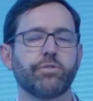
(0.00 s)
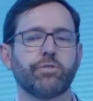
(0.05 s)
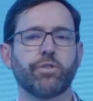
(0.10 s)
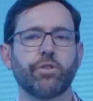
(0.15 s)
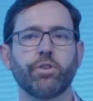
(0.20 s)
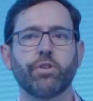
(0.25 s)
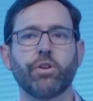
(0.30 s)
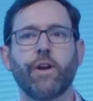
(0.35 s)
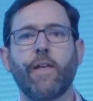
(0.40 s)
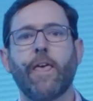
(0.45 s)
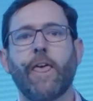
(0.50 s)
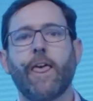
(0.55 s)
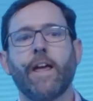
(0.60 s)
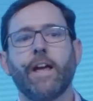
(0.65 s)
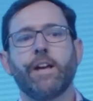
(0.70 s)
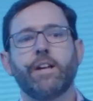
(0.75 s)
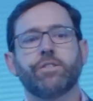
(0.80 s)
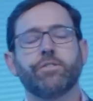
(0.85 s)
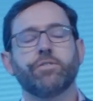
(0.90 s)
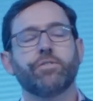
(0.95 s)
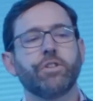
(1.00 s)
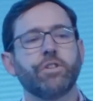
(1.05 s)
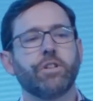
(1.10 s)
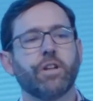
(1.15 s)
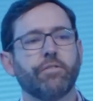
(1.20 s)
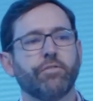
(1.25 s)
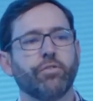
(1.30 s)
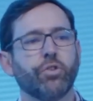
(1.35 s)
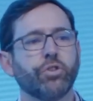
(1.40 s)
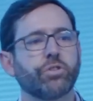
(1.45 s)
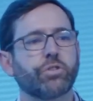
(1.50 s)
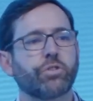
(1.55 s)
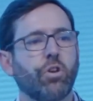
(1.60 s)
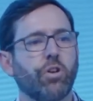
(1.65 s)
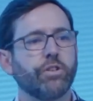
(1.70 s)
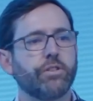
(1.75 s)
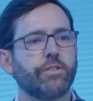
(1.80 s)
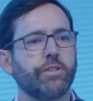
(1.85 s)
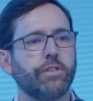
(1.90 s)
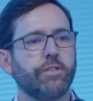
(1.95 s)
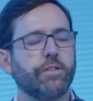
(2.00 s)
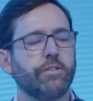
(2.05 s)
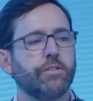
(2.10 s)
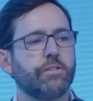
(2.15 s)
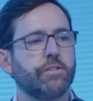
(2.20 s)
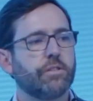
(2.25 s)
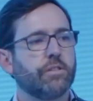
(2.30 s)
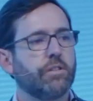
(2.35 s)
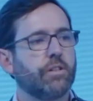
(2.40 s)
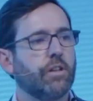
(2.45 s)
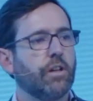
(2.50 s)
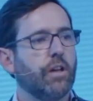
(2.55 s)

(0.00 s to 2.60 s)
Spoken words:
So it's a very diverse continent.